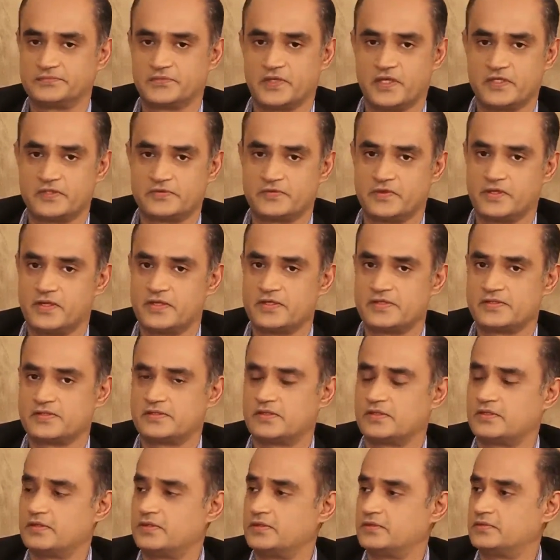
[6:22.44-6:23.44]
as well as
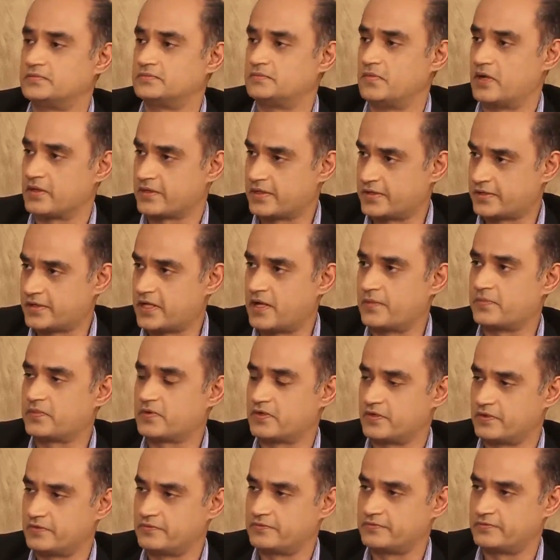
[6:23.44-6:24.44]
market cap
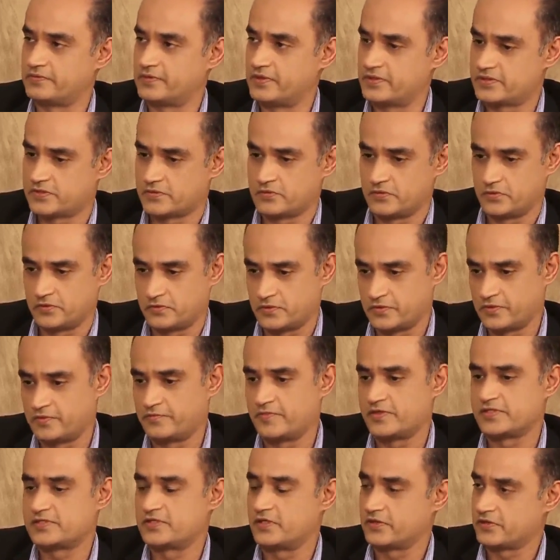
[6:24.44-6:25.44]
curve. It's going to
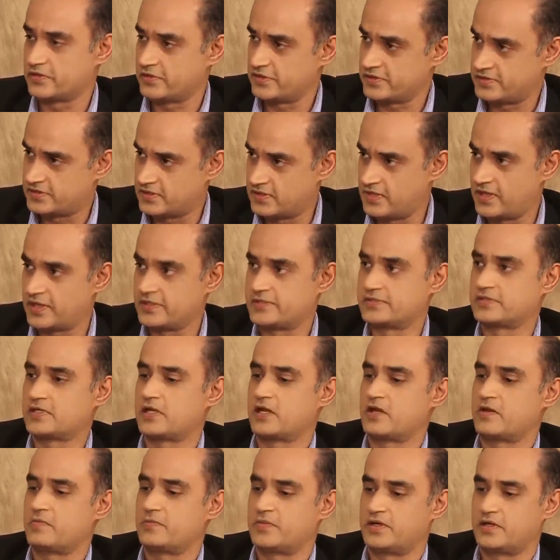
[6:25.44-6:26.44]
invest across the large
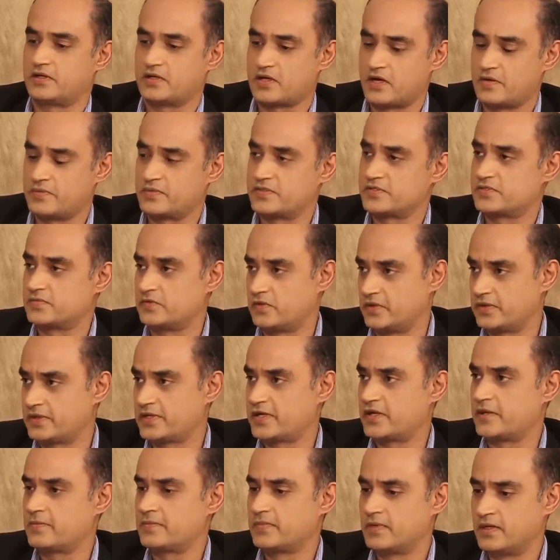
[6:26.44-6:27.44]
cap, mid cap, and small
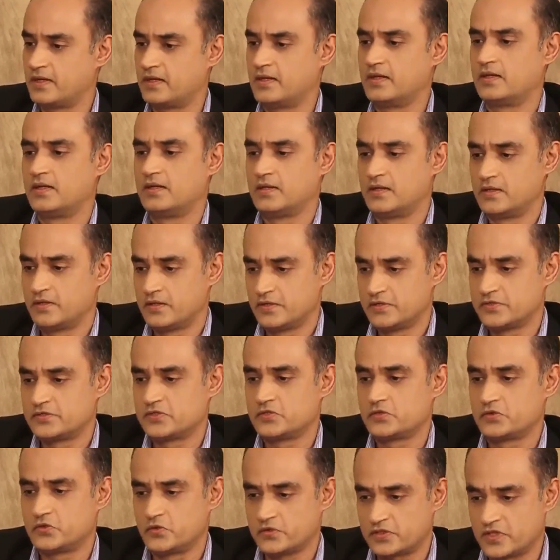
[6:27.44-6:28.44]
cap.
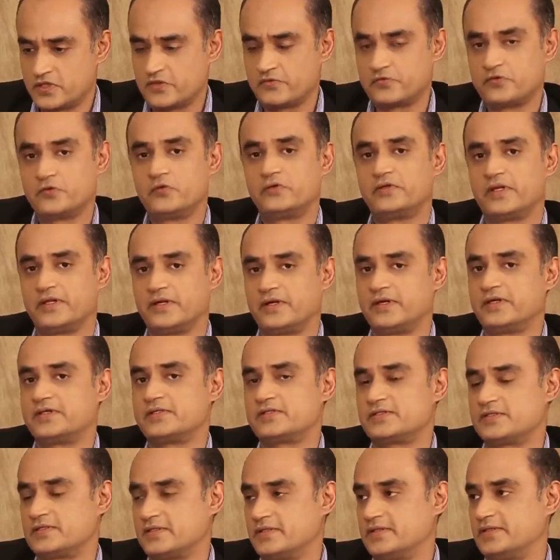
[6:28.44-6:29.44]
So those are the few
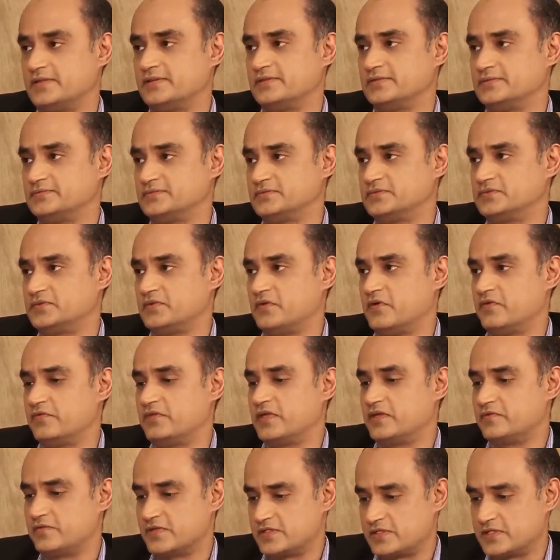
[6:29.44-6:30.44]
tenets of
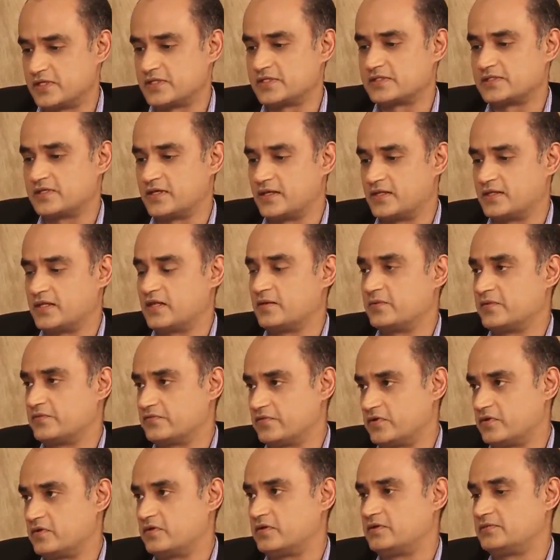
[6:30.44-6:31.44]
the investing style that will be
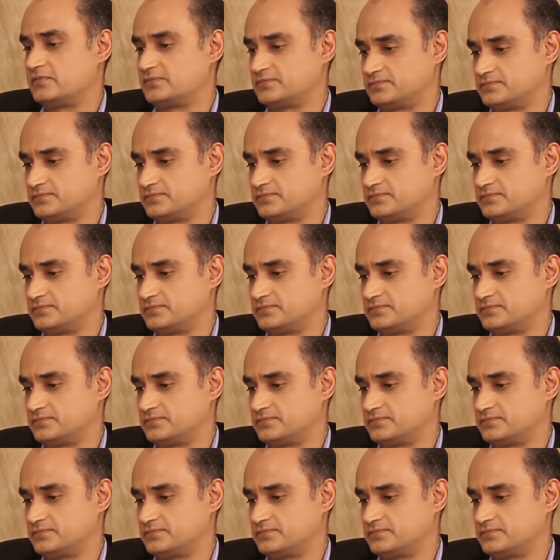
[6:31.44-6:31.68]
followed.